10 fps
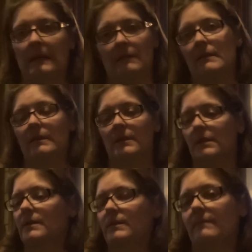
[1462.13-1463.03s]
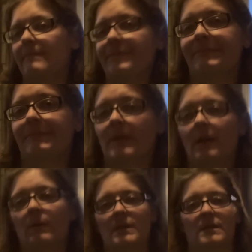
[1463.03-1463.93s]
It
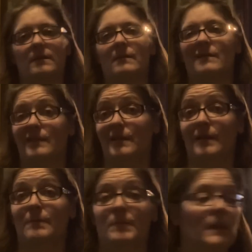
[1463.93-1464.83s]
was dumb.